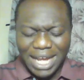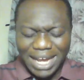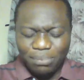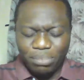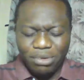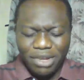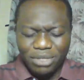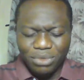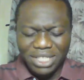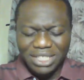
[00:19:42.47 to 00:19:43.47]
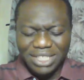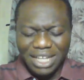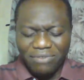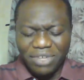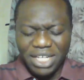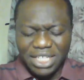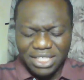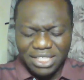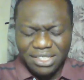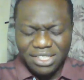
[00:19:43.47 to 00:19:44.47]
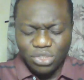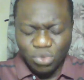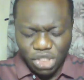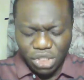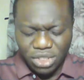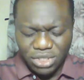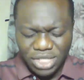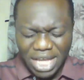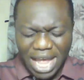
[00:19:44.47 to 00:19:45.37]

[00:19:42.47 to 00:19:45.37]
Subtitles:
I pray you will intervene in these situations.